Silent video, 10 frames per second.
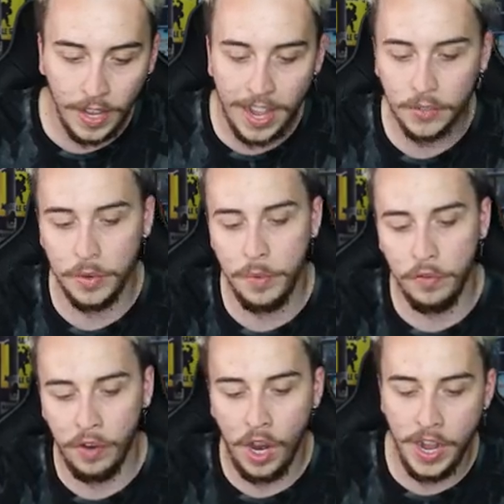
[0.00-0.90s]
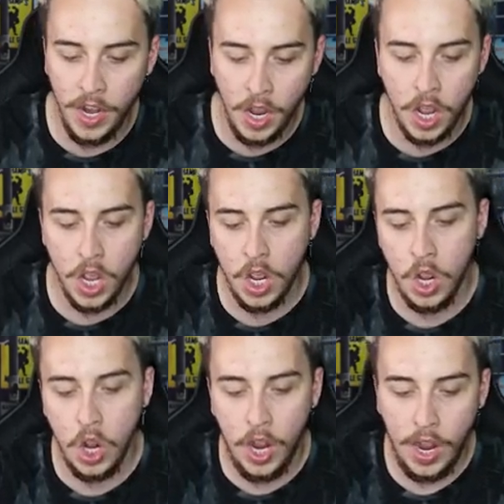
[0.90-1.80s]
As we move on,
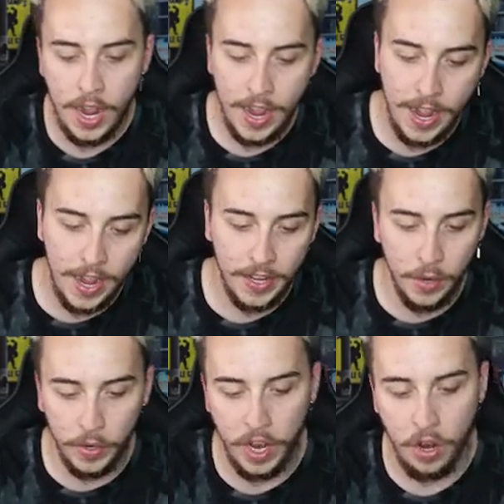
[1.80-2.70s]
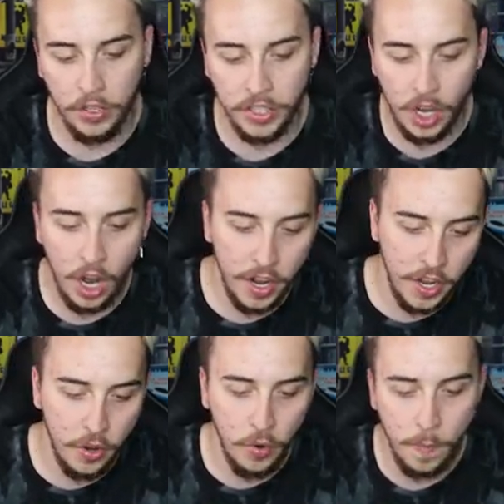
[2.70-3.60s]
ah, here we go. Star
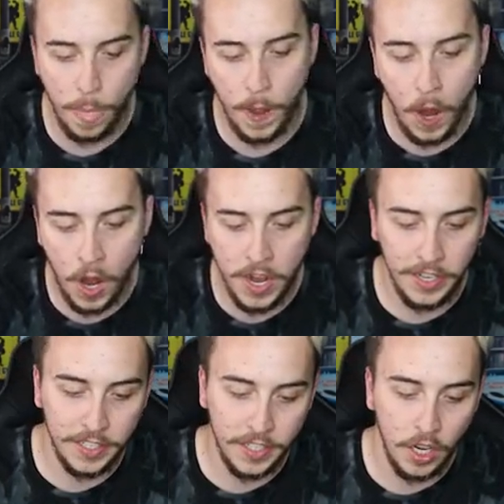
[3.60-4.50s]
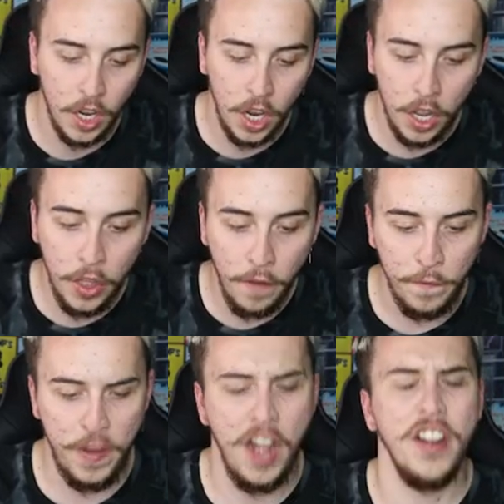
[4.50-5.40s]
you, Onix, the
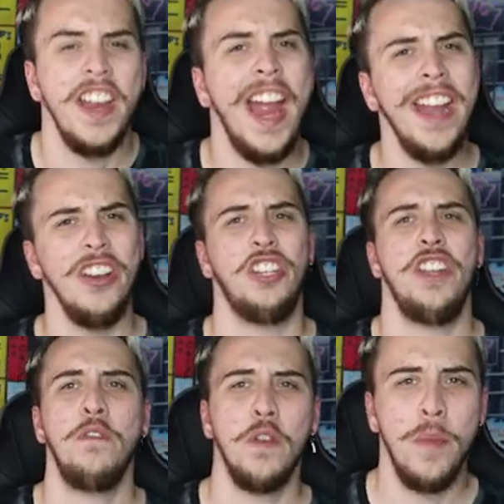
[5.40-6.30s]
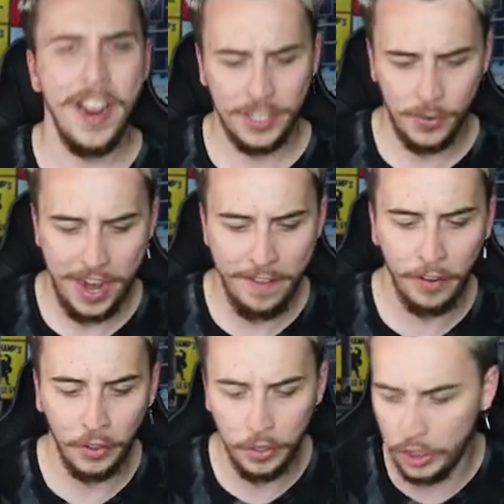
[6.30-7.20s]
Fairy Energy from XY
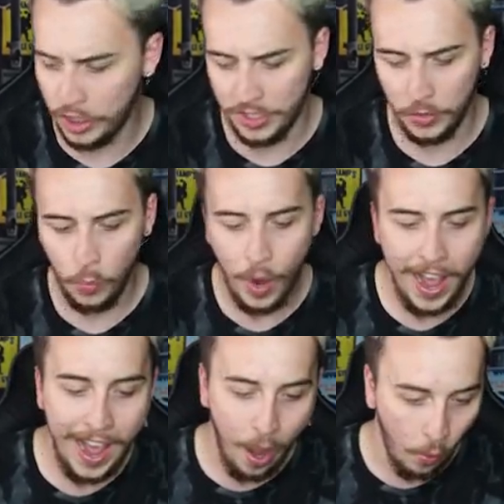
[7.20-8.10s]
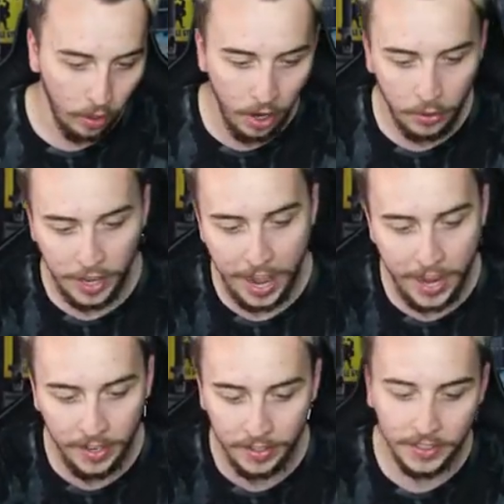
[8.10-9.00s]
Evolutions. Wow,
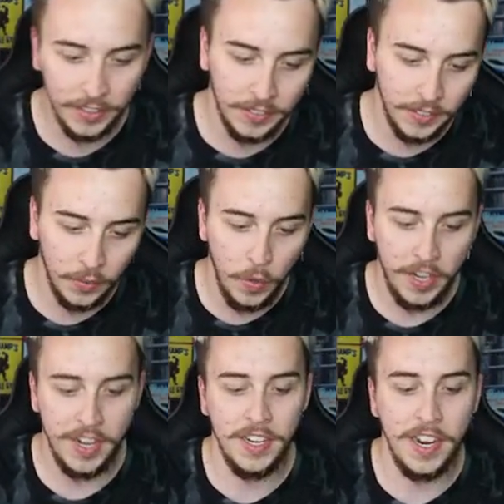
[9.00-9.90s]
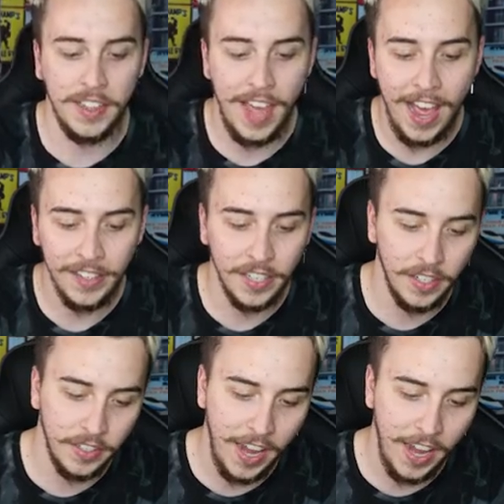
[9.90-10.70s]
okay. We can dig that.